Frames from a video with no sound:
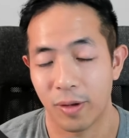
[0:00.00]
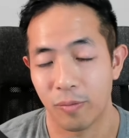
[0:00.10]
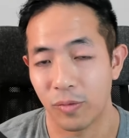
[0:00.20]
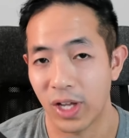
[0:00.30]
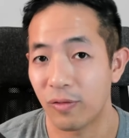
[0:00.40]

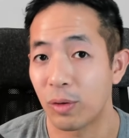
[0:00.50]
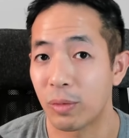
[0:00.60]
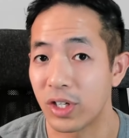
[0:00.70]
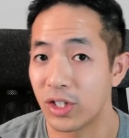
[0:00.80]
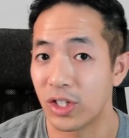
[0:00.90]
we have no
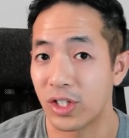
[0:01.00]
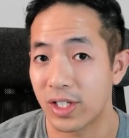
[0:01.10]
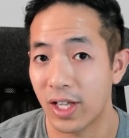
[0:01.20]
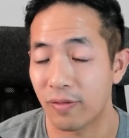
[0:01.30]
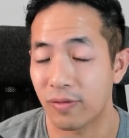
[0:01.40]
more digits
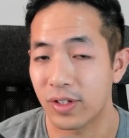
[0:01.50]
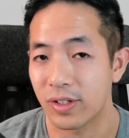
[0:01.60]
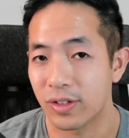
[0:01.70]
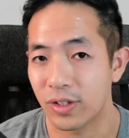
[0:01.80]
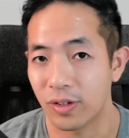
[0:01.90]
left.
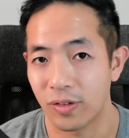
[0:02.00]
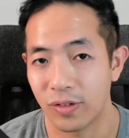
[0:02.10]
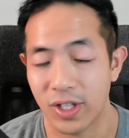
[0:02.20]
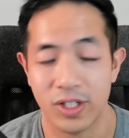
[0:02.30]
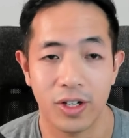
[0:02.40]
So
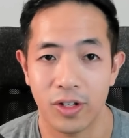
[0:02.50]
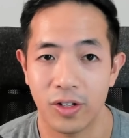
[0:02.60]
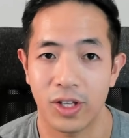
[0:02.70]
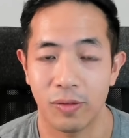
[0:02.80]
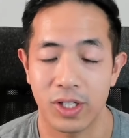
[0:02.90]
that's another
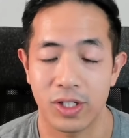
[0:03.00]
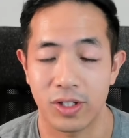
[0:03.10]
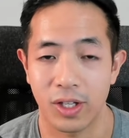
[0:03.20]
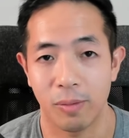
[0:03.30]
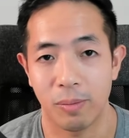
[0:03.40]
thing we need to
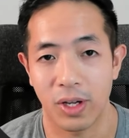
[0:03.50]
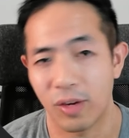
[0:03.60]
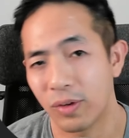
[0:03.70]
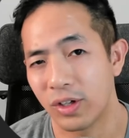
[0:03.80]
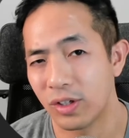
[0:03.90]
think about.
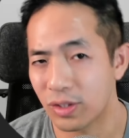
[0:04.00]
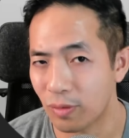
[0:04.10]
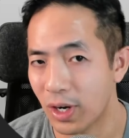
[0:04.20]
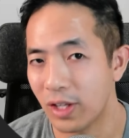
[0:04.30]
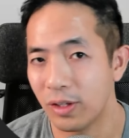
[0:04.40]
Are we going to use a
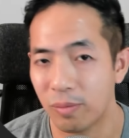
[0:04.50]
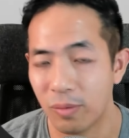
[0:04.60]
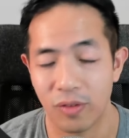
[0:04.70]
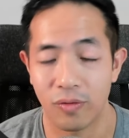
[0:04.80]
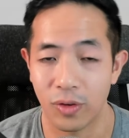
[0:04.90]
while loop
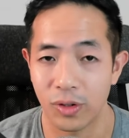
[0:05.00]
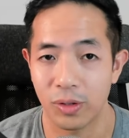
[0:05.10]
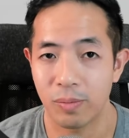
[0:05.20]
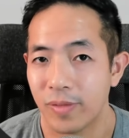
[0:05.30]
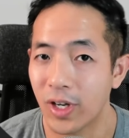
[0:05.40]
or a for
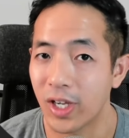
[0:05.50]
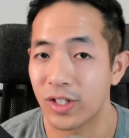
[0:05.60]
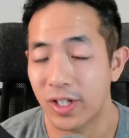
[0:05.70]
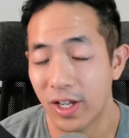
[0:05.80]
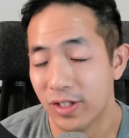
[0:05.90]
loop? Okay,
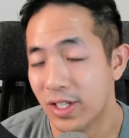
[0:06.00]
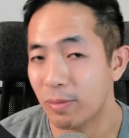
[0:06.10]
so now step